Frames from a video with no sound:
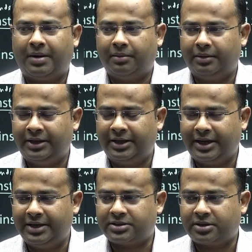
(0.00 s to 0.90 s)
India
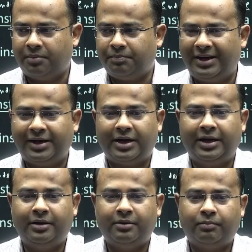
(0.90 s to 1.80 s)
is
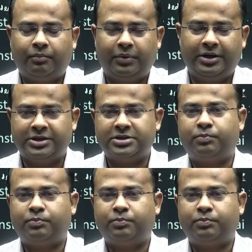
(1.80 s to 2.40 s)
completely, it is